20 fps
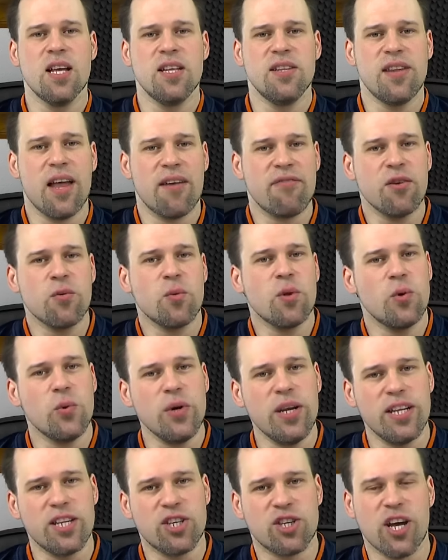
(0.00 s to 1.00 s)
nothing will
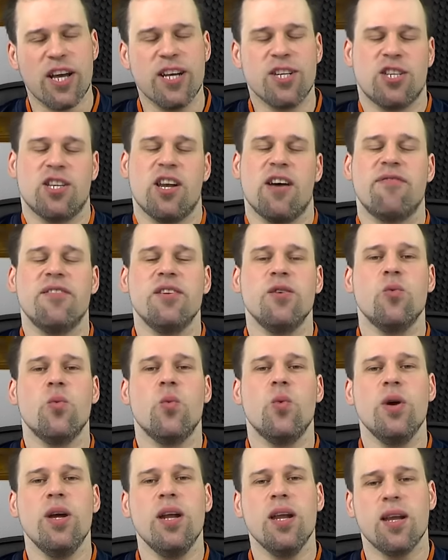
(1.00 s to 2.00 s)
really change, nothing
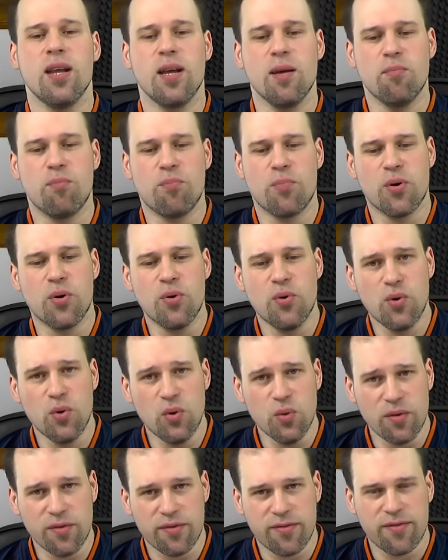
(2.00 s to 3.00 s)
will
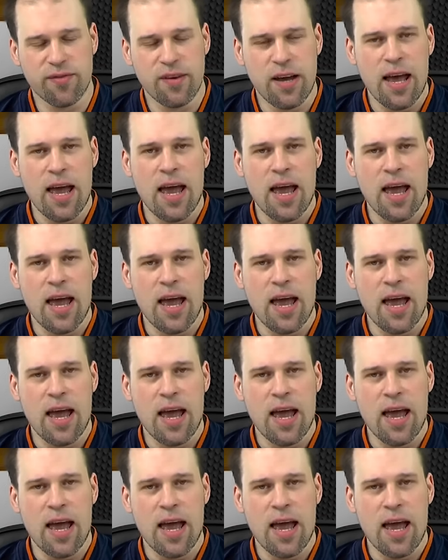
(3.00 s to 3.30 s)
improve.